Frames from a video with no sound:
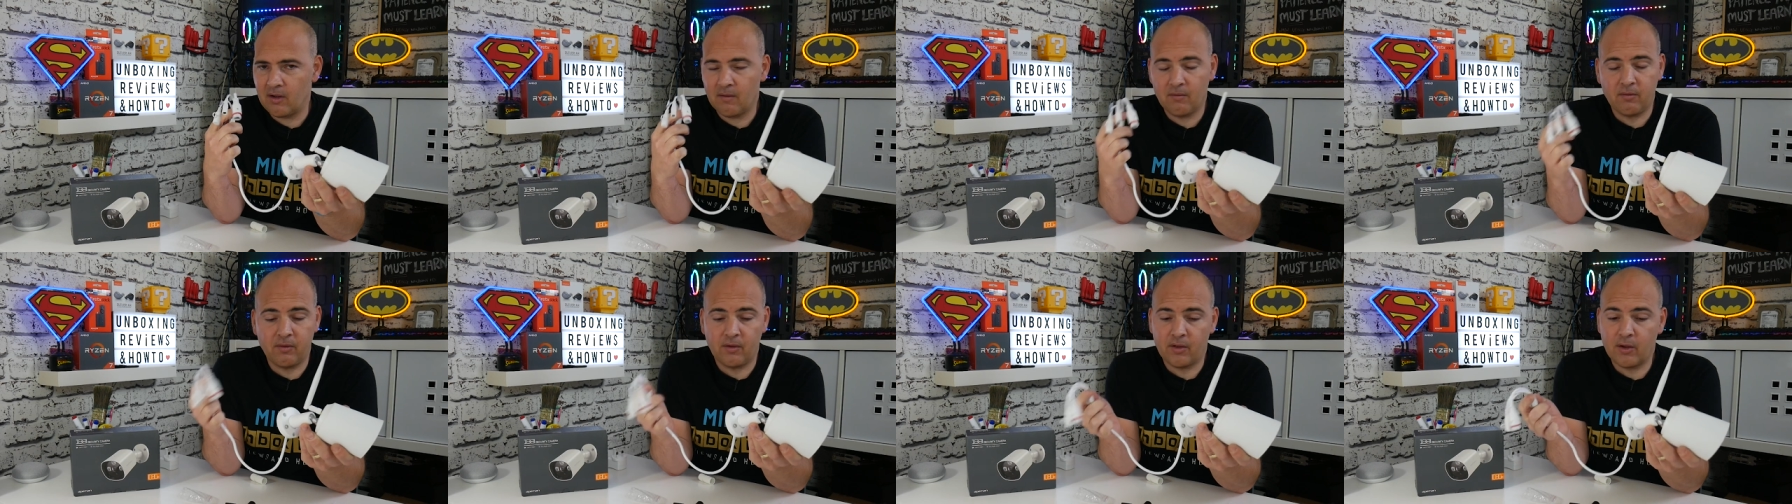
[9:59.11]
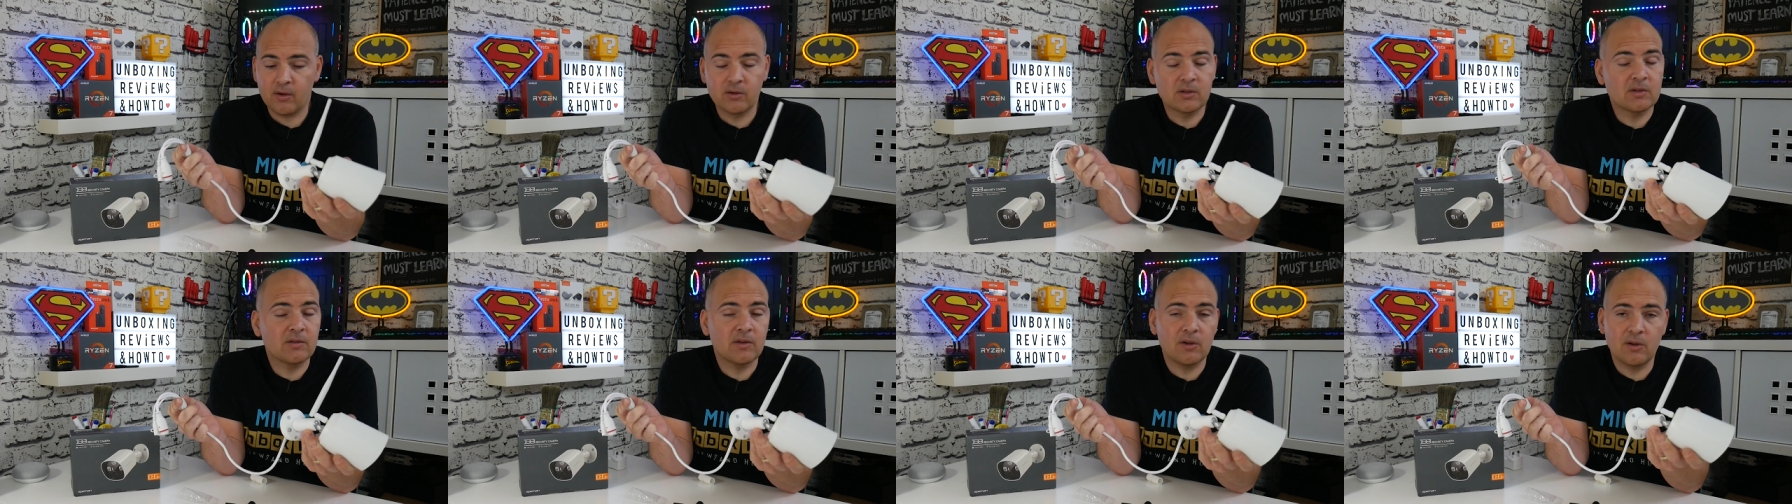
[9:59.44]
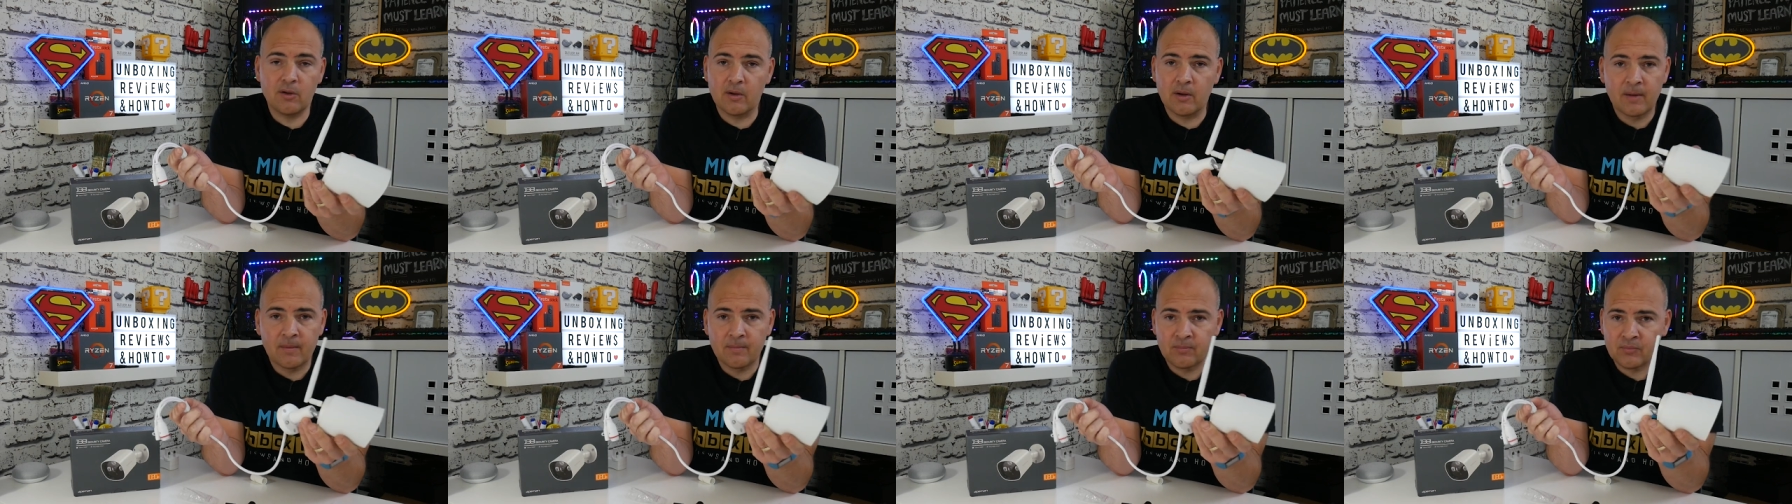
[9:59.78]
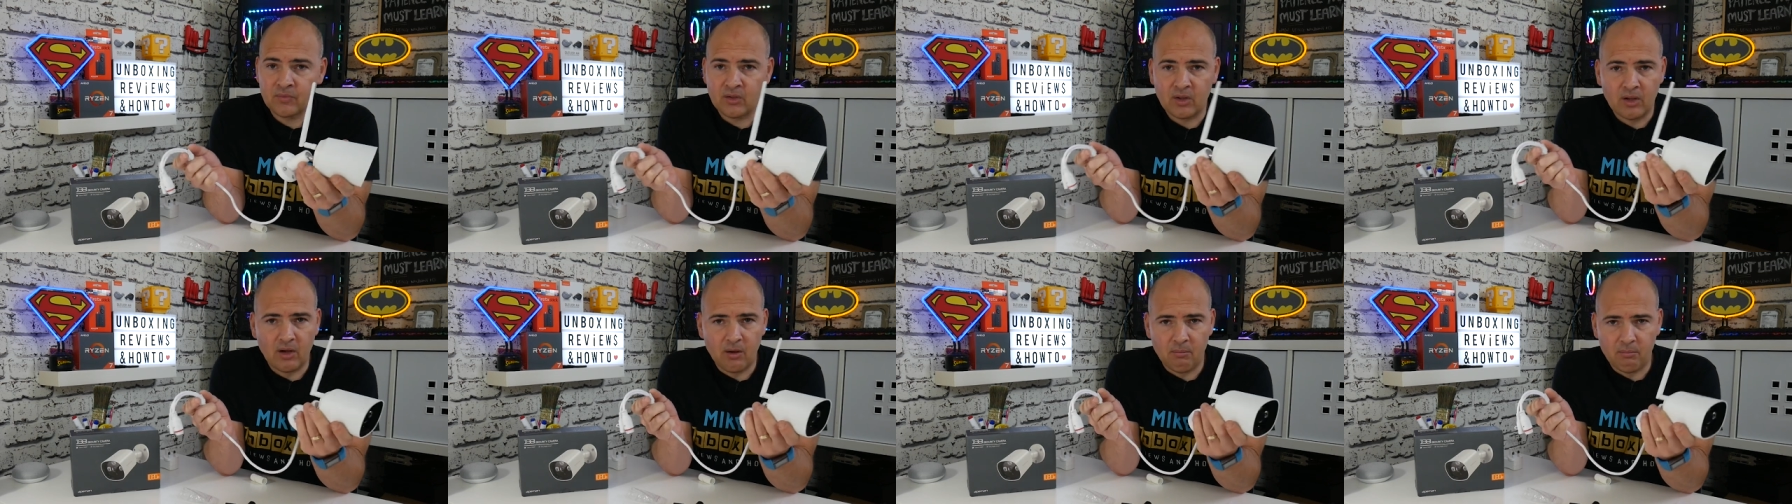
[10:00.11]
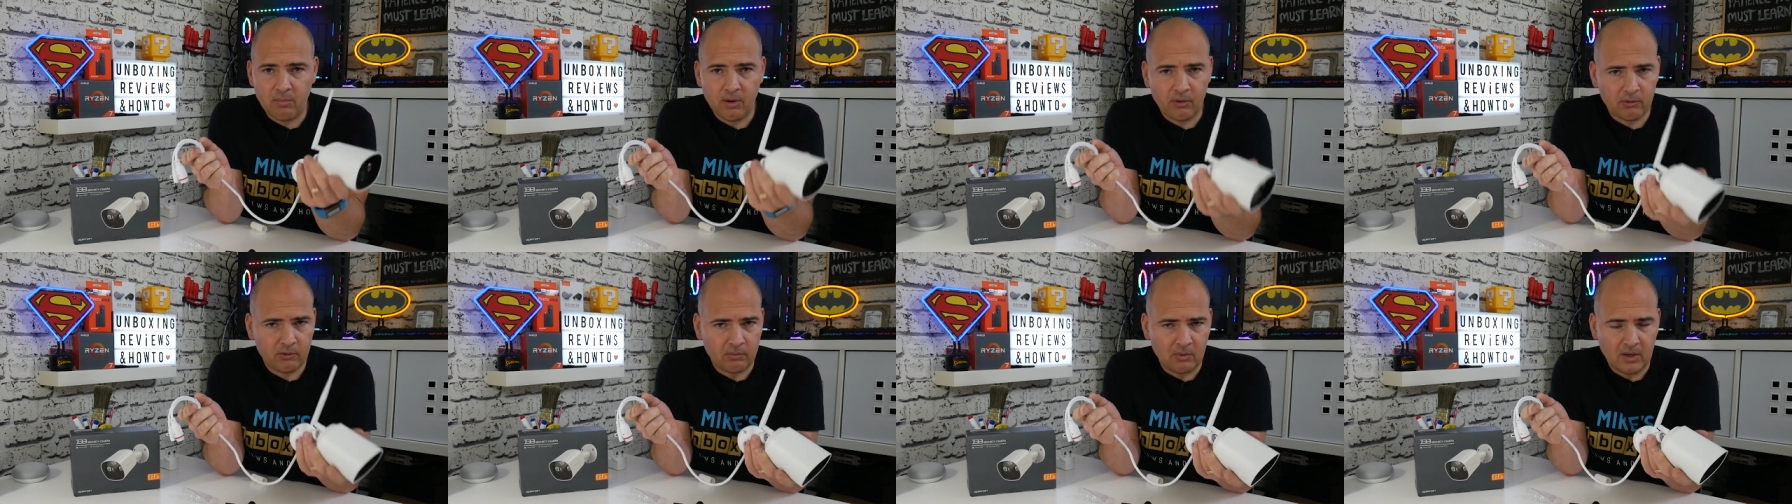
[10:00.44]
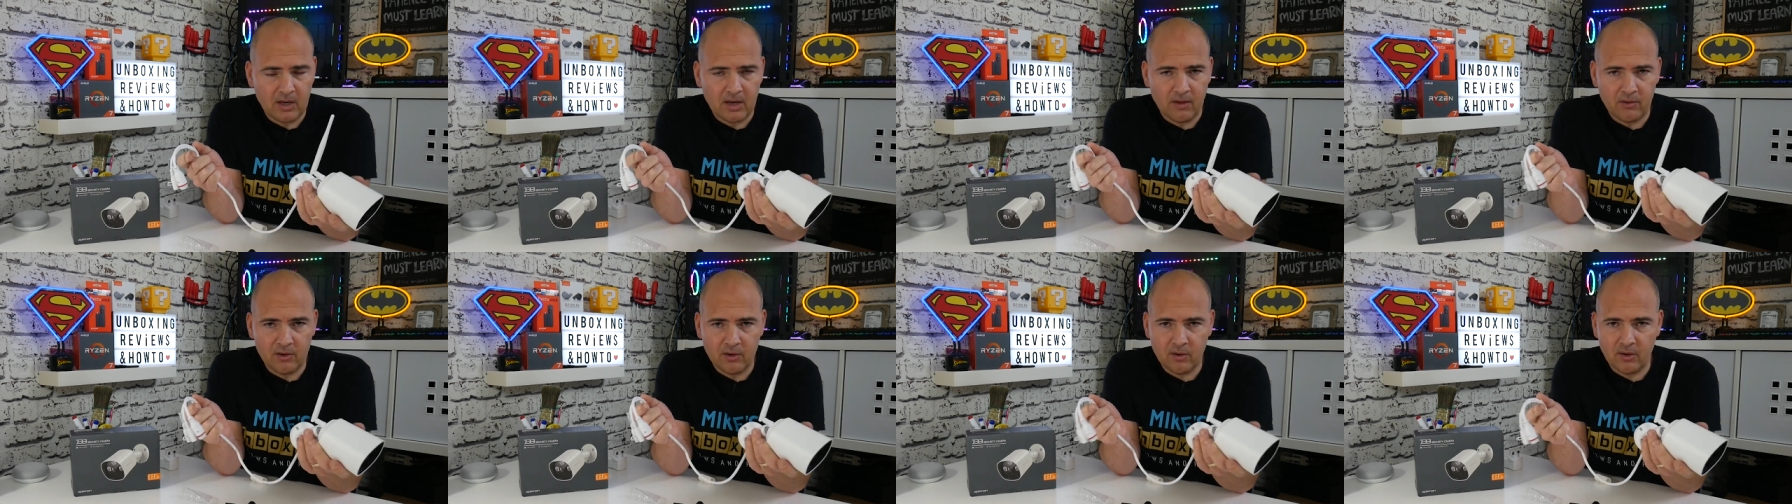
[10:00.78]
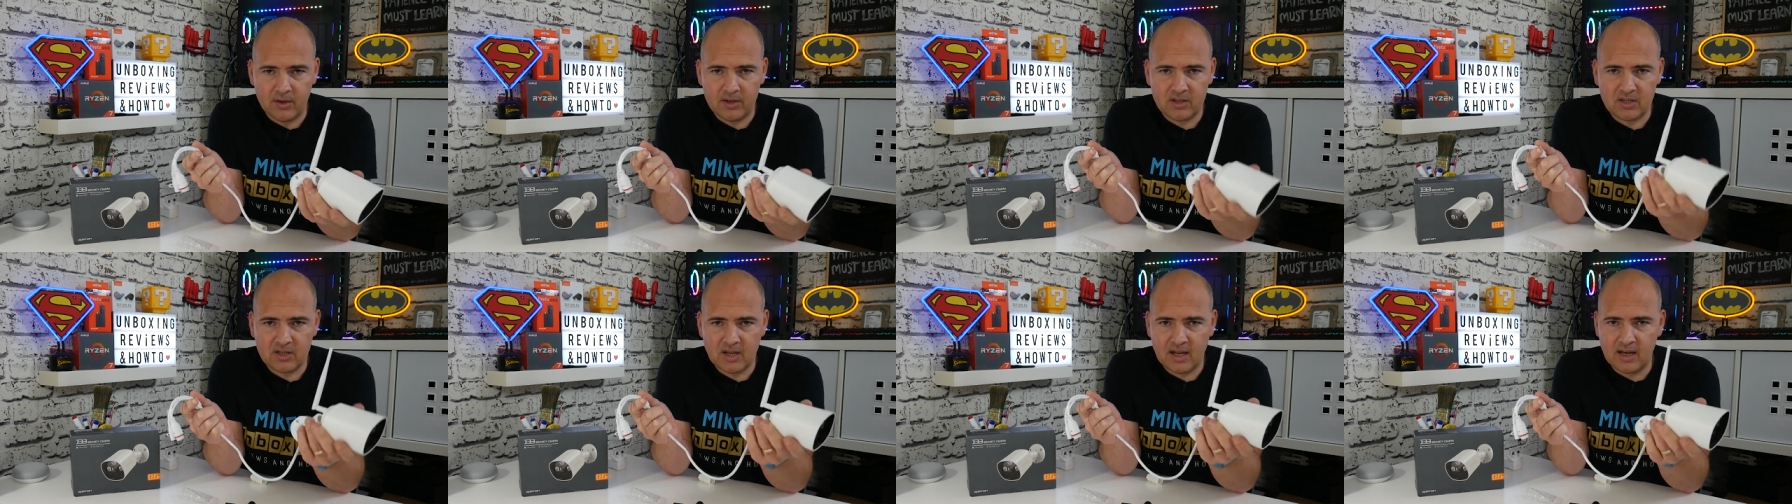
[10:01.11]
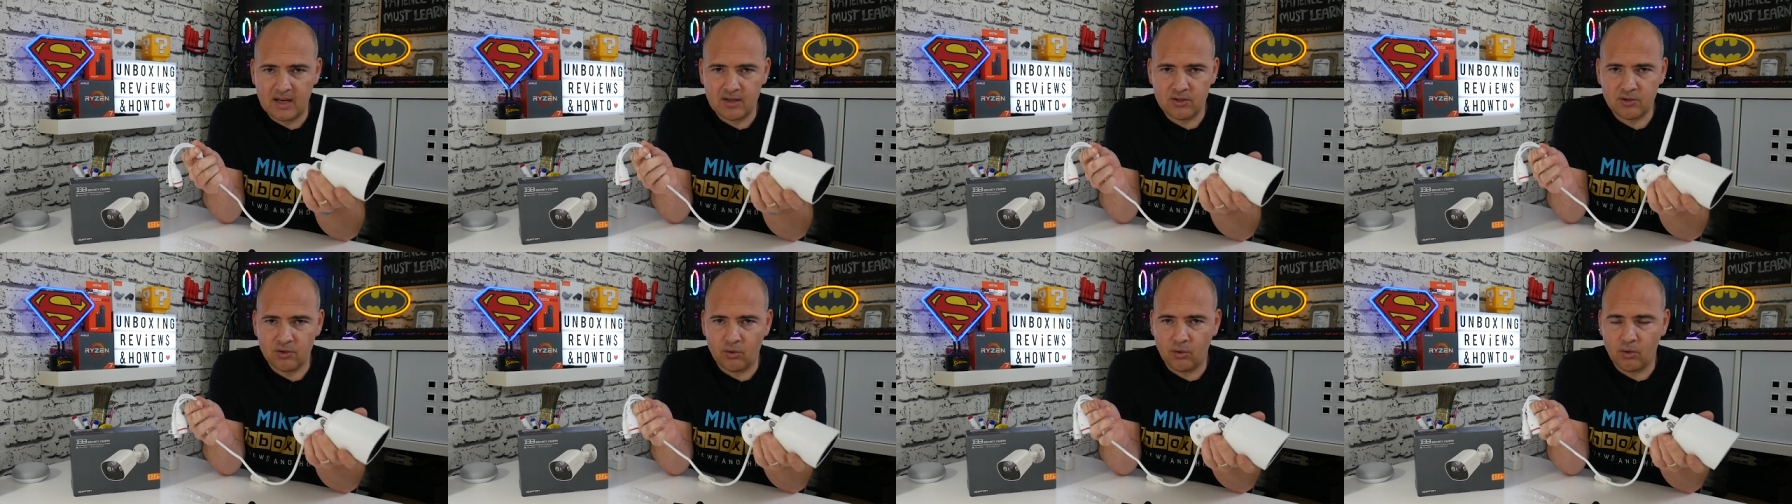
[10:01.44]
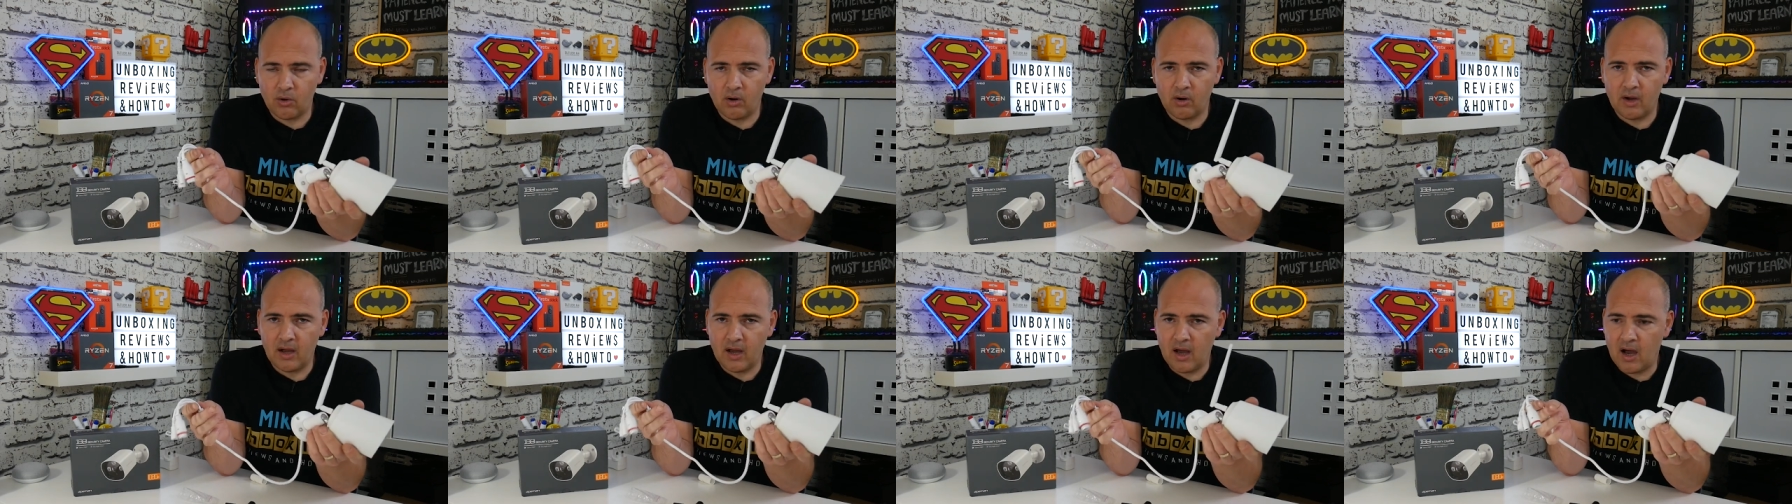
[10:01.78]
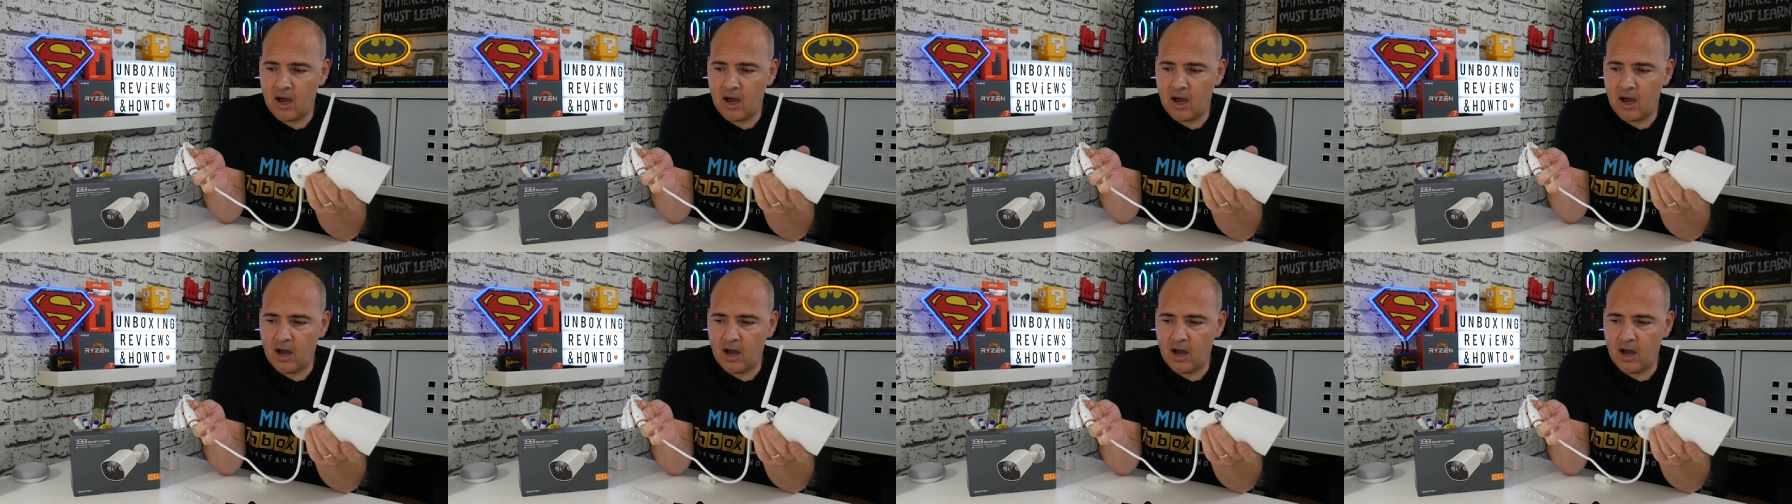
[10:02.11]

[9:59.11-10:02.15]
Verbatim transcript: For those of you possibly in the United States or